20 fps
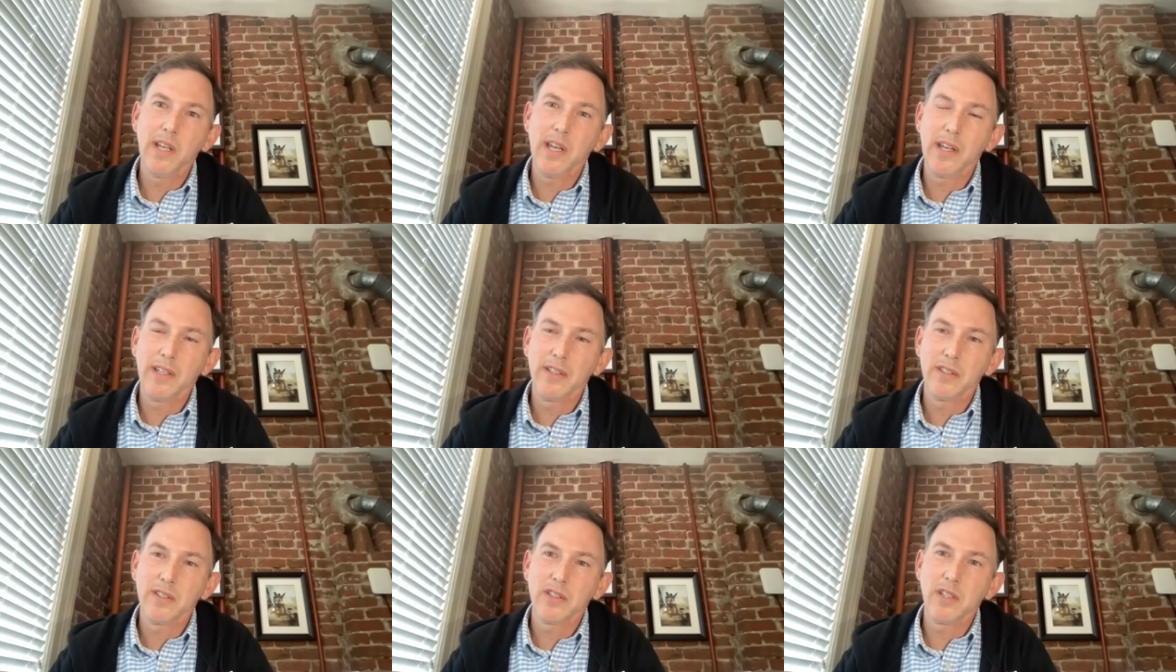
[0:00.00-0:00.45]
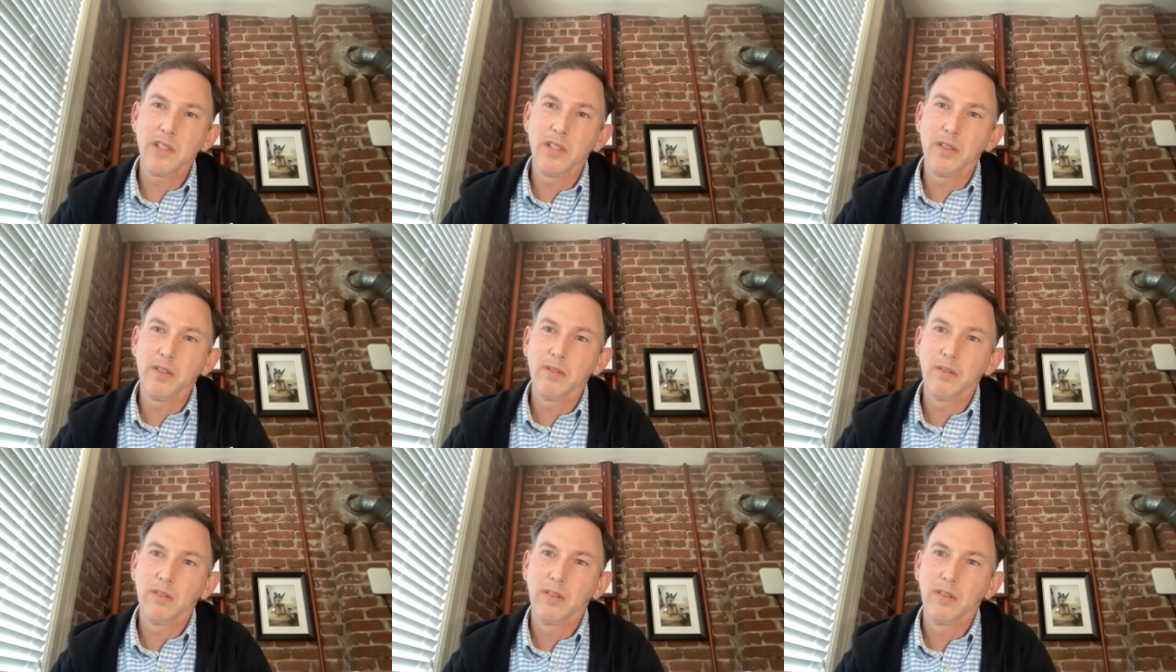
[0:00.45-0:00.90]
And
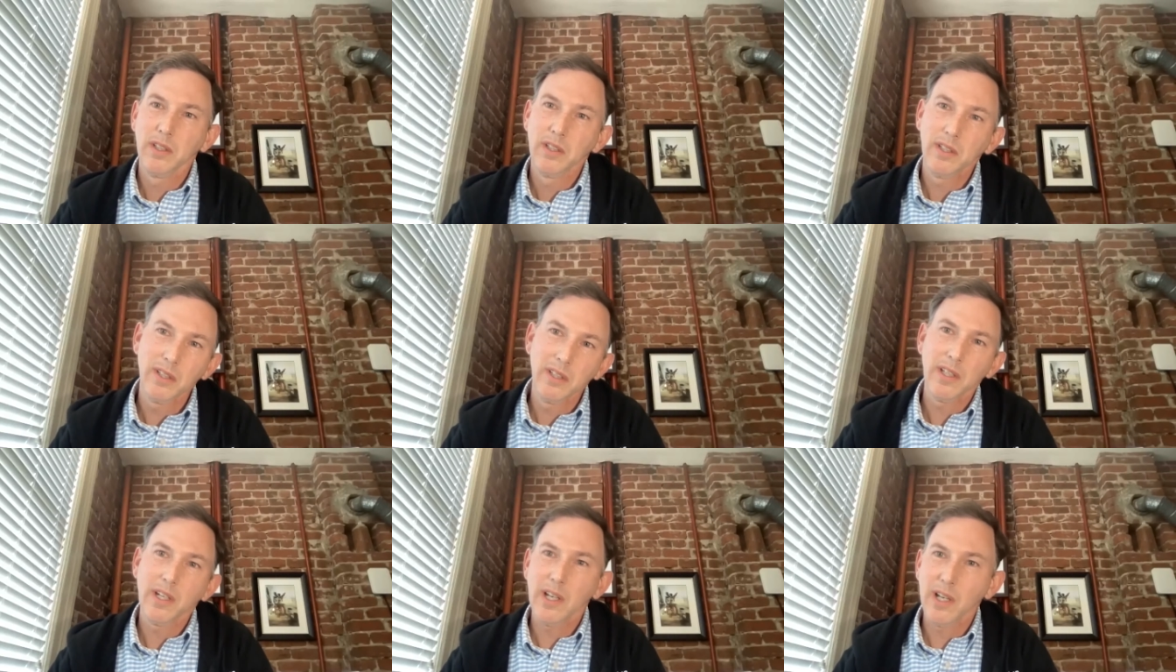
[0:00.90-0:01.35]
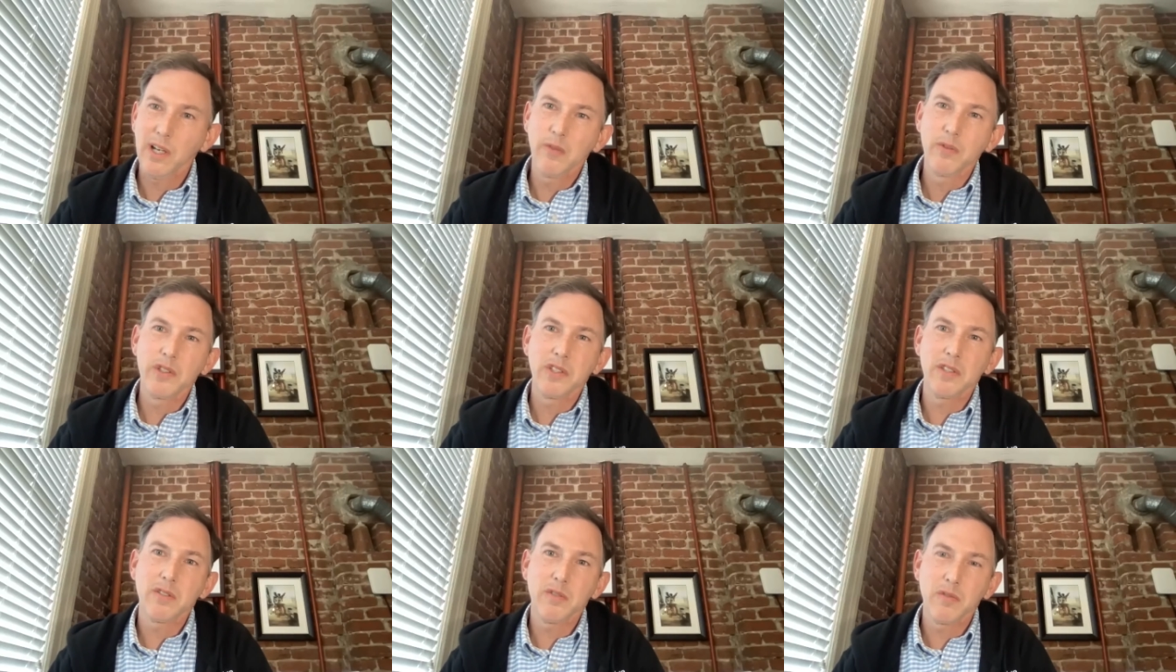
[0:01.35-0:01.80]
so I
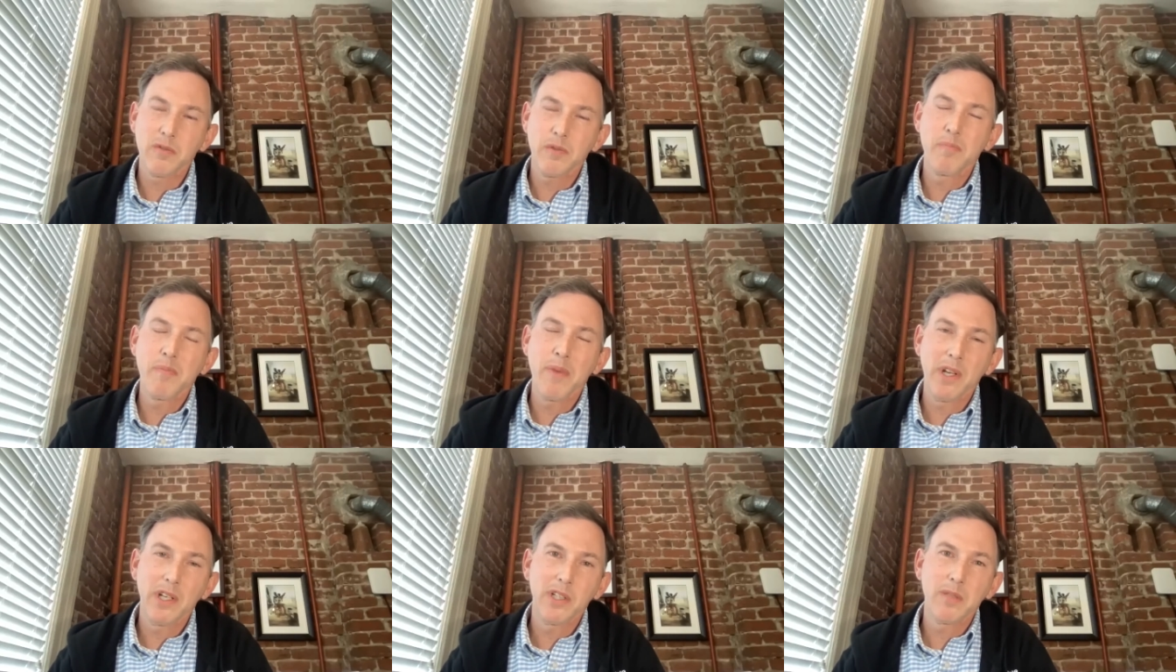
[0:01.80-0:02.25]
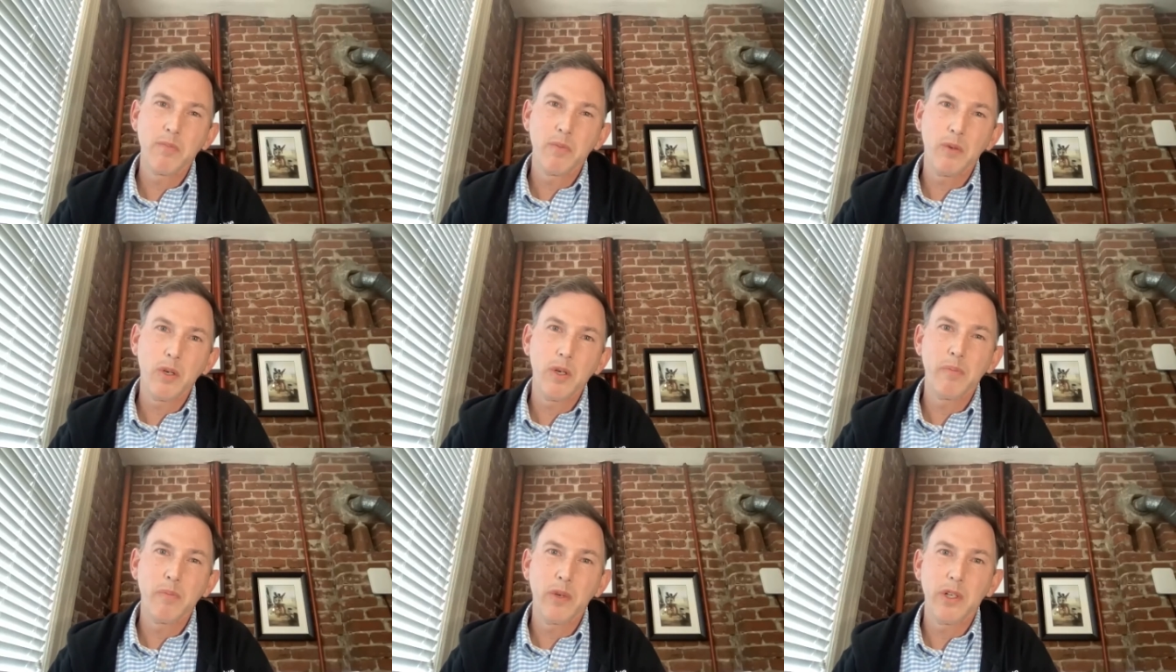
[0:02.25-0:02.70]
was spending
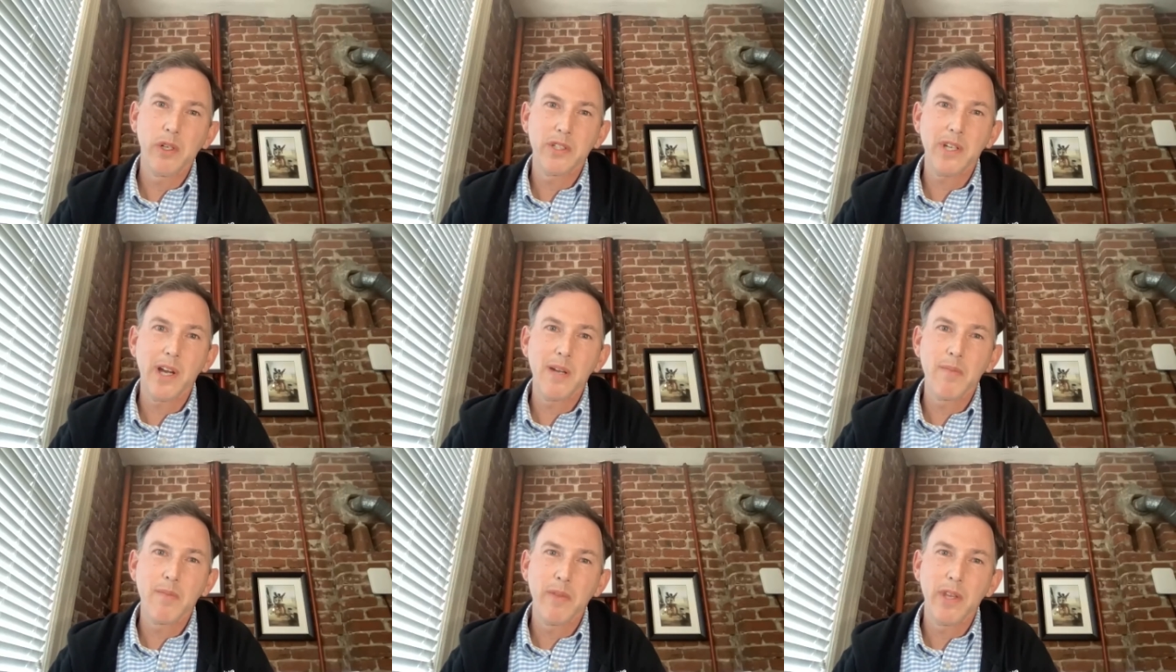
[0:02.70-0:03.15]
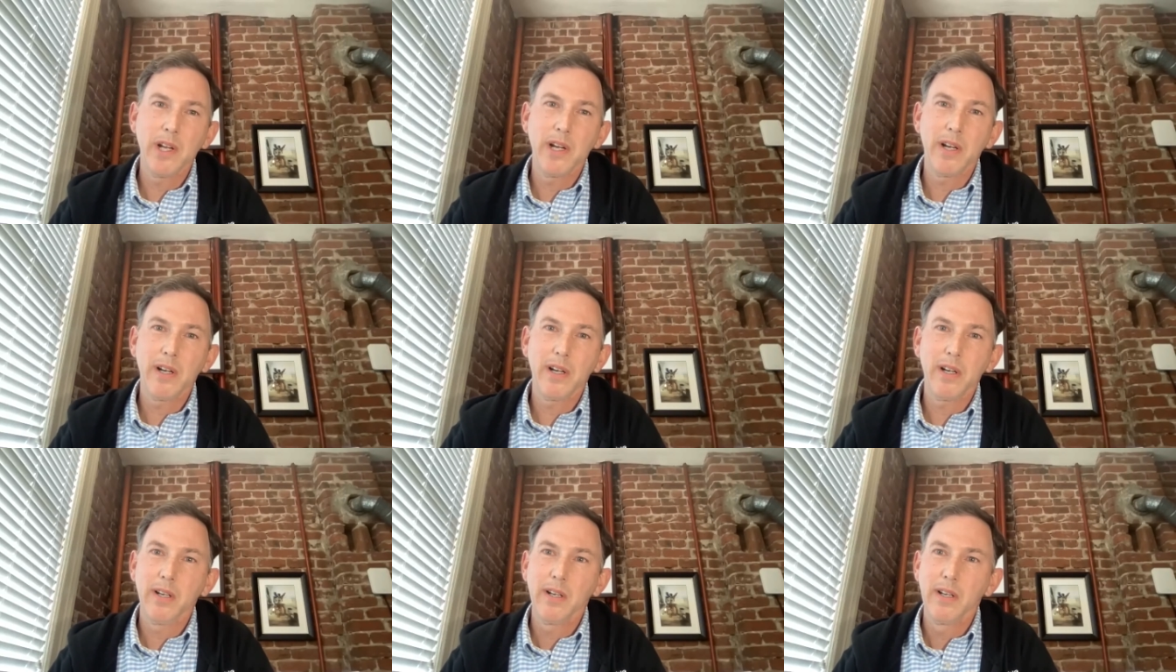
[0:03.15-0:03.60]
more and more time
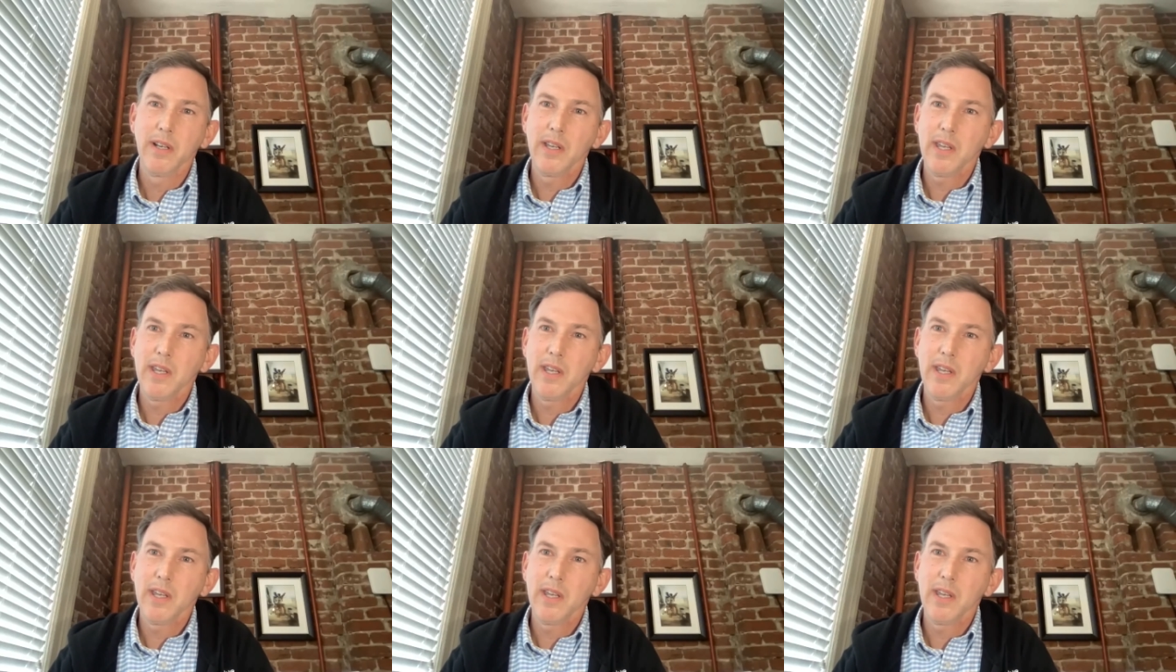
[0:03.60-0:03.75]
there.